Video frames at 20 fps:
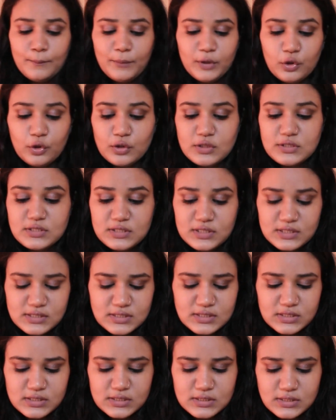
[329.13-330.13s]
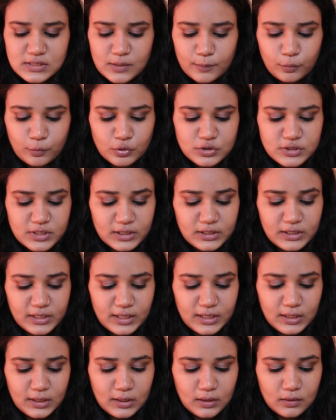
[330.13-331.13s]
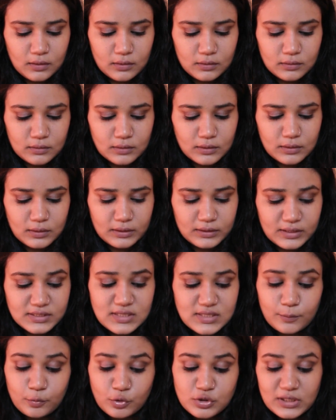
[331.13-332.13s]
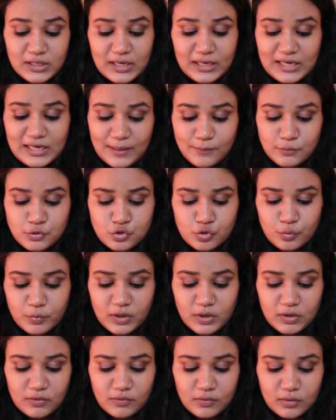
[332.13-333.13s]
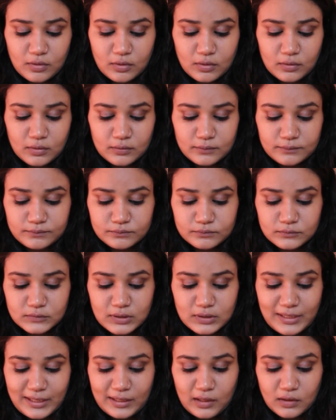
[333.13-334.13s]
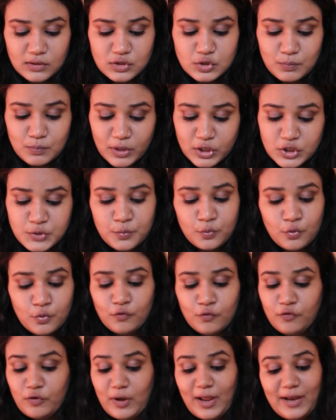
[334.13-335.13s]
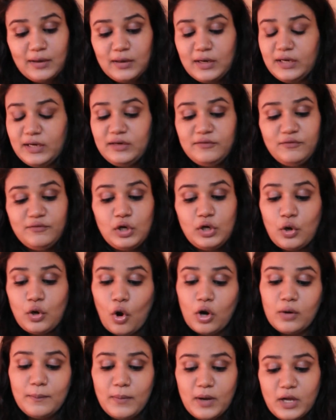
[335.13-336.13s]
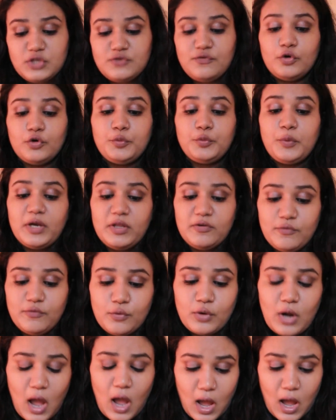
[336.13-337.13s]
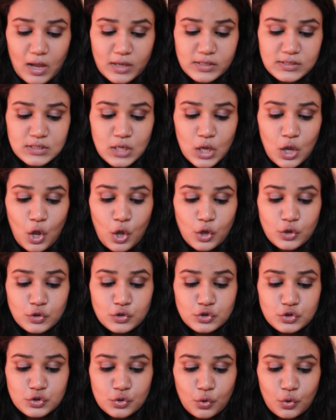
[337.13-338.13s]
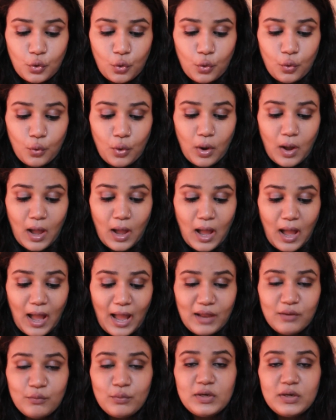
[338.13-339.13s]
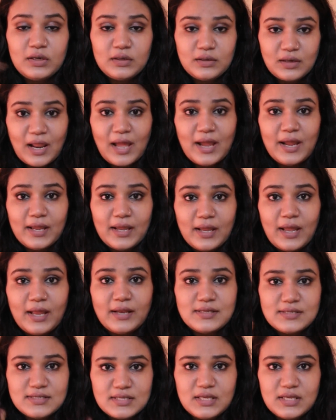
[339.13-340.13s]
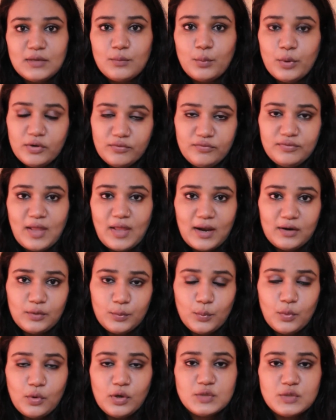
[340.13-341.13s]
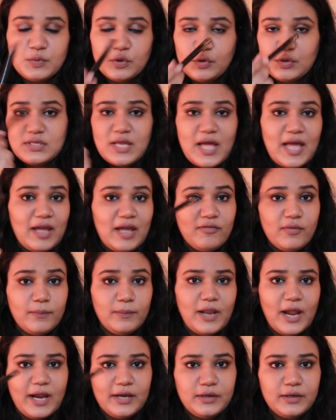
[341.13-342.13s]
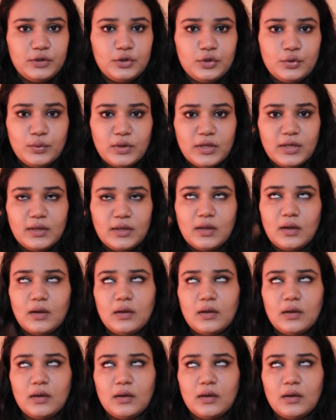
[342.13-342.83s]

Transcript: because this is supposedly, this supposedly claims to be um, like smudge proof and it will not budge for twenty-four hours. So I will try and see if that works, because I have applied it today